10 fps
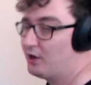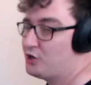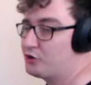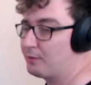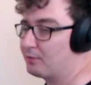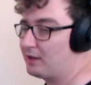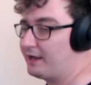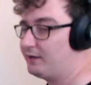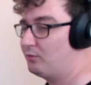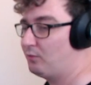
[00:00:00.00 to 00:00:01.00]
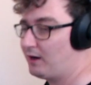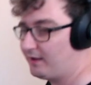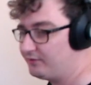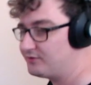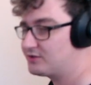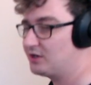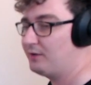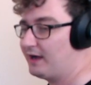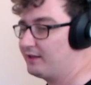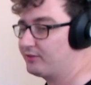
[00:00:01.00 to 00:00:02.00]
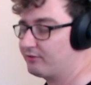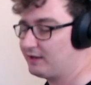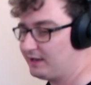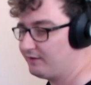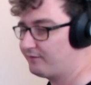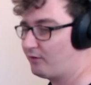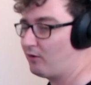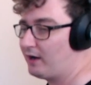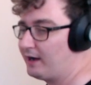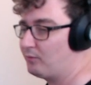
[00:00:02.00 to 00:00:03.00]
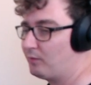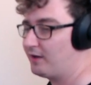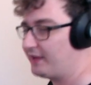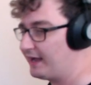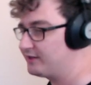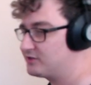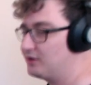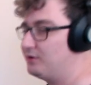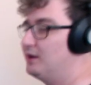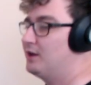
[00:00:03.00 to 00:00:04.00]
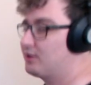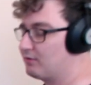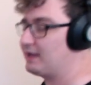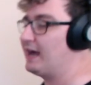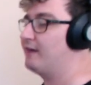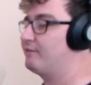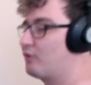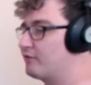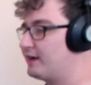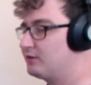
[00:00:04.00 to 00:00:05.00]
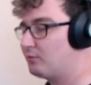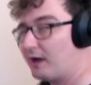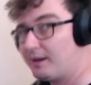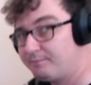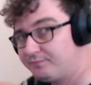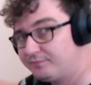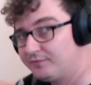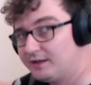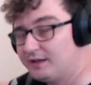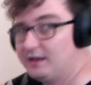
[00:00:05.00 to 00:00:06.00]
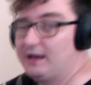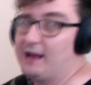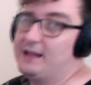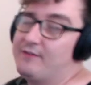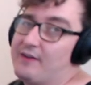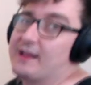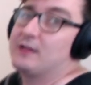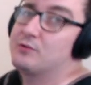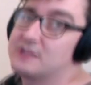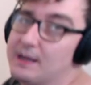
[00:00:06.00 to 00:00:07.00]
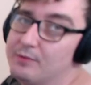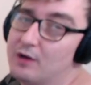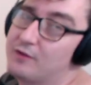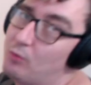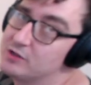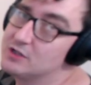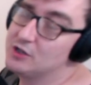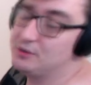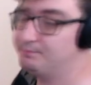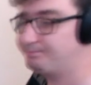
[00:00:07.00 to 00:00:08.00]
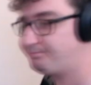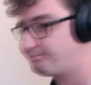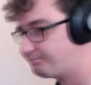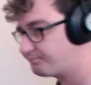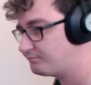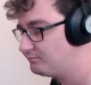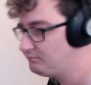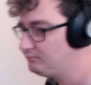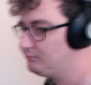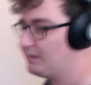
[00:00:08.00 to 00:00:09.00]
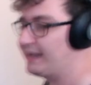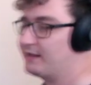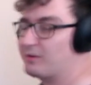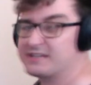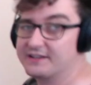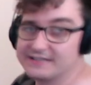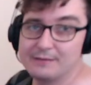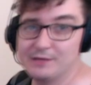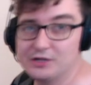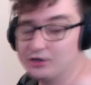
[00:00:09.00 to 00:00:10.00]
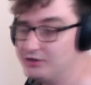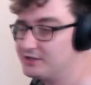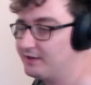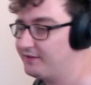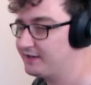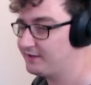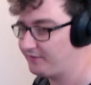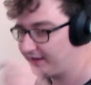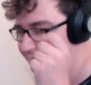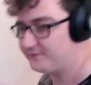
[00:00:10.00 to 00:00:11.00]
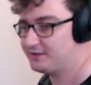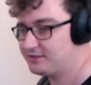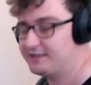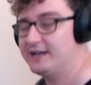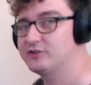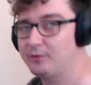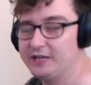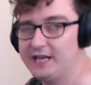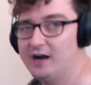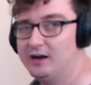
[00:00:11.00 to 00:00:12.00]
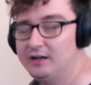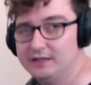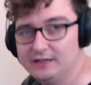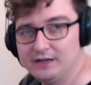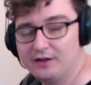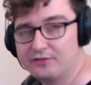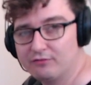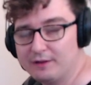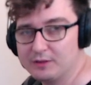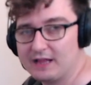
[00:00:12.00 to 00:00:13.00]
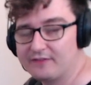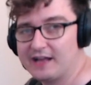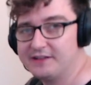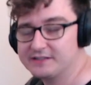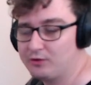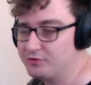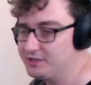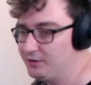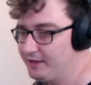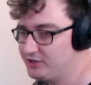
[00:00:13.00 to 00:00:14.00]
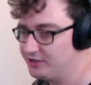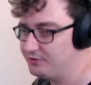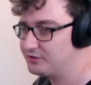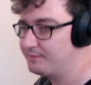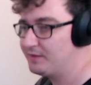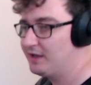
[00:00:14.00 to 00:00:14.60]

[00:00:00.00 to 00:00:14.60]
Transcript: You could play one, two and three, four and one and two, three and four, we under one and leave out that little skip note if you wanted to. Again, it won't sound the same, but you could if that, if that snare drum on the uh, a three with the left hand is causing you issues.